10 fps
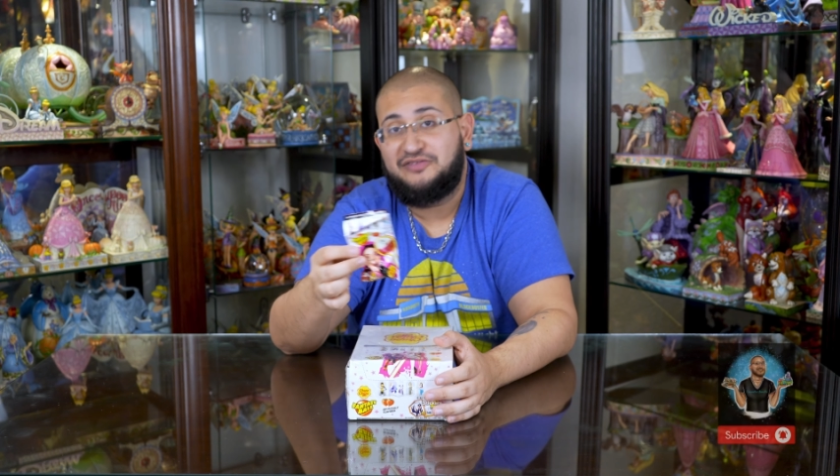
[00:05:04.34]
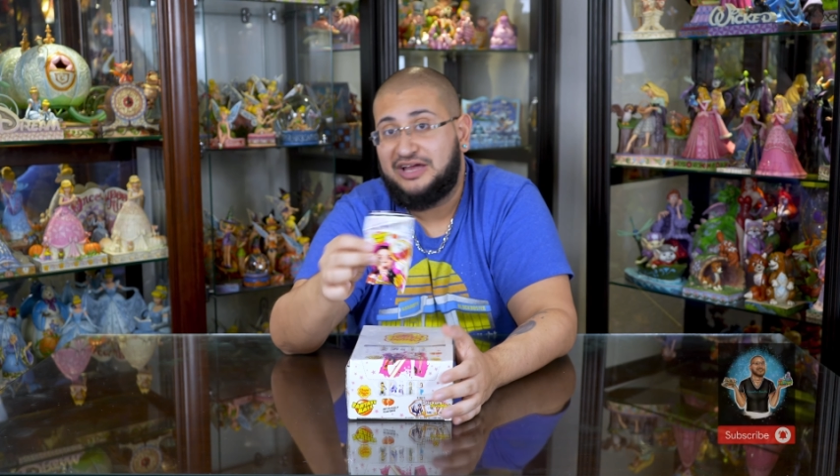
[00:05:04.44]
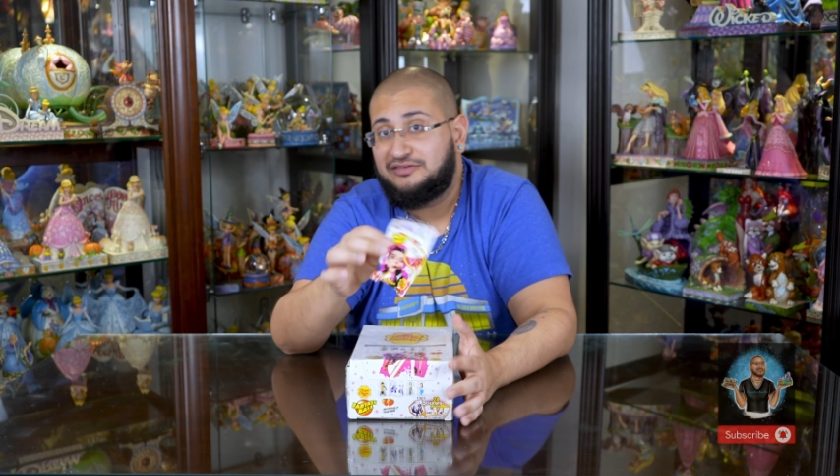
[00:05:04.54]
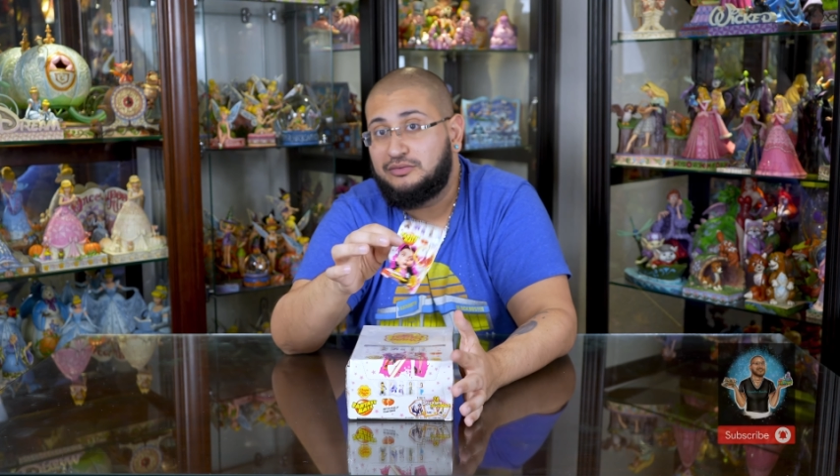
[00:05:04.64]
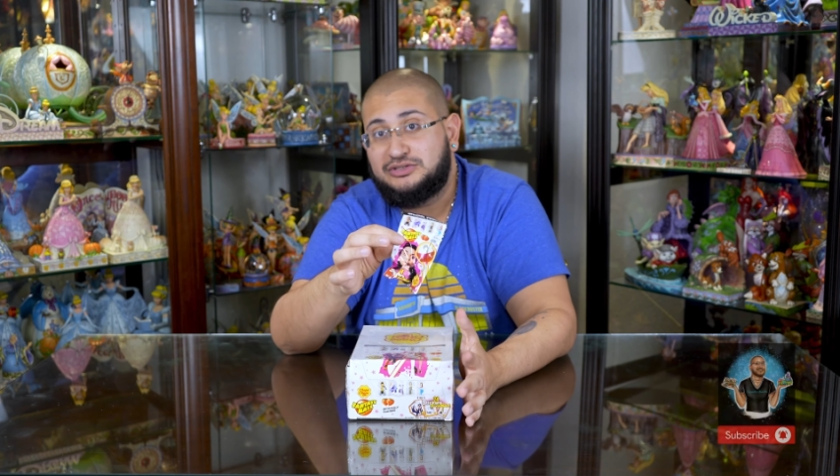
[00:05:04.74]

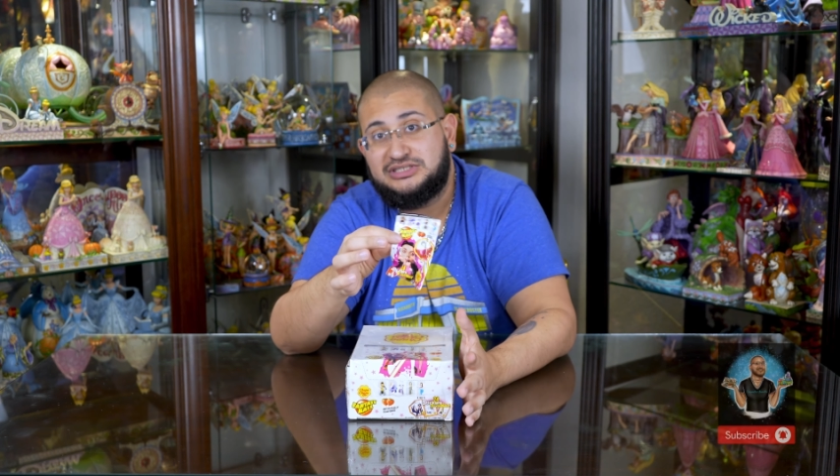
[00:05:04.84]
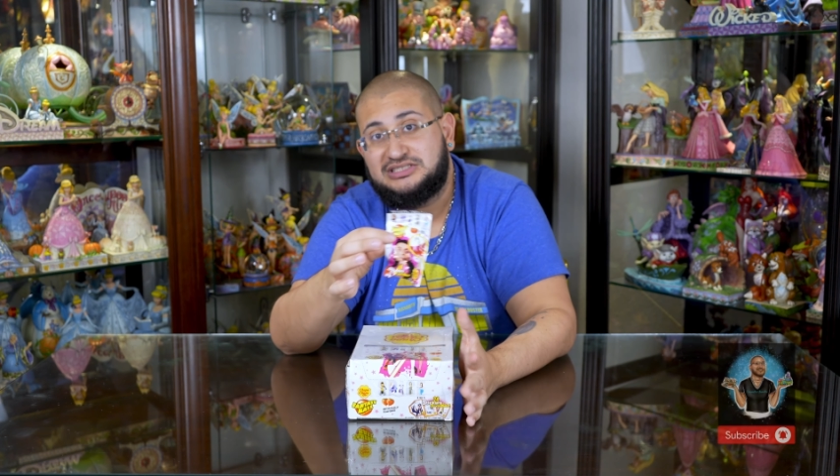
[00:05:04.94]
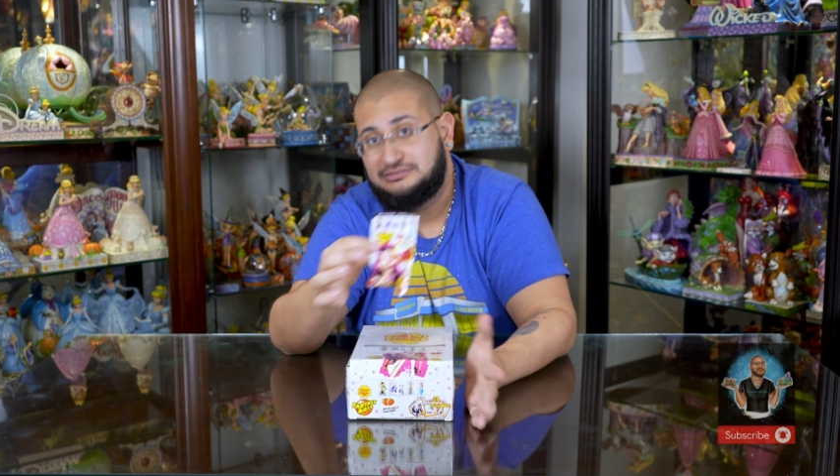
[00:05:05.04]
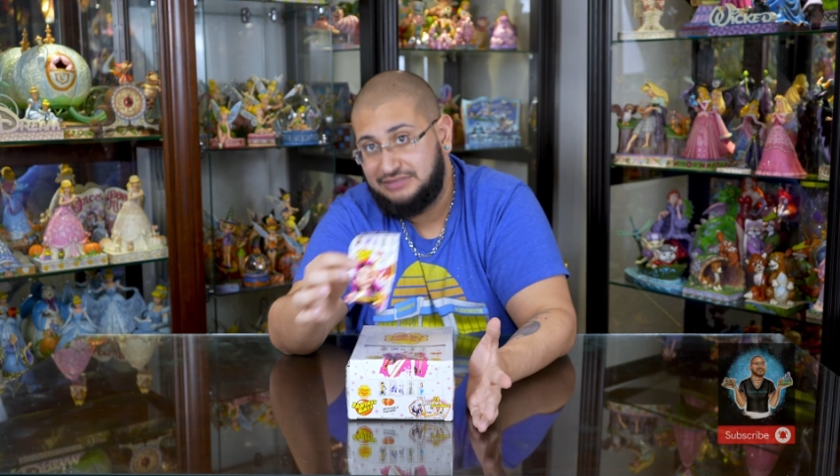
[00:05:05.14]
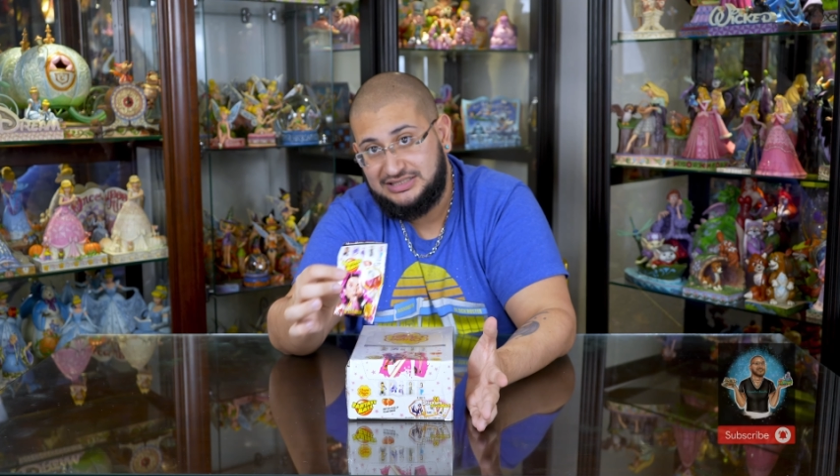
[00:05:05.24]
flavor was
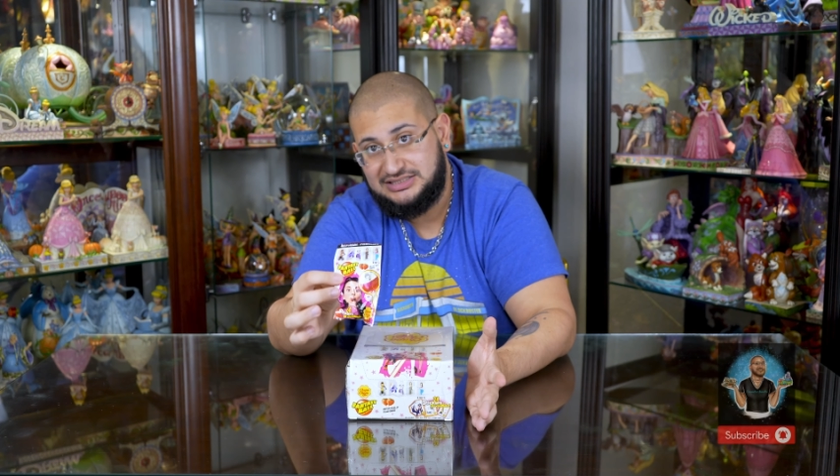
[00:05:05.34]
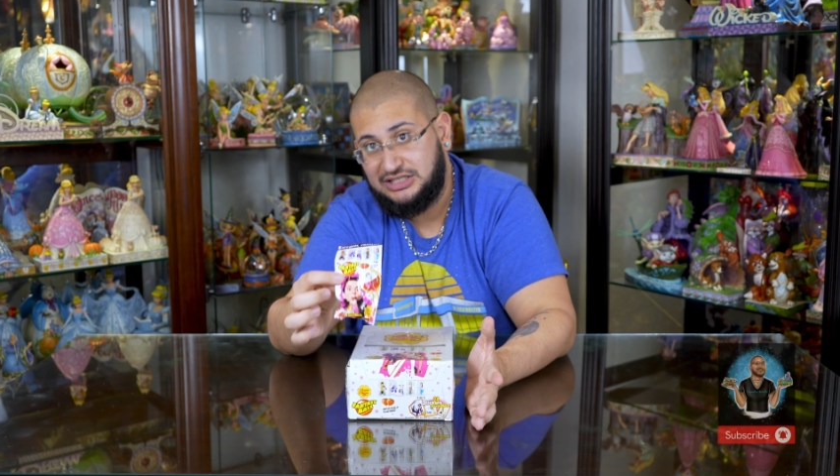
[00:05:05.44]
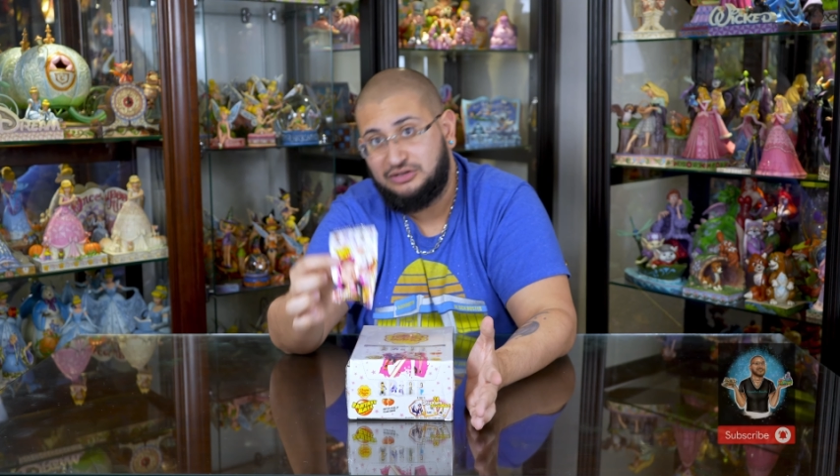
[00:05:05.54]
just amazing.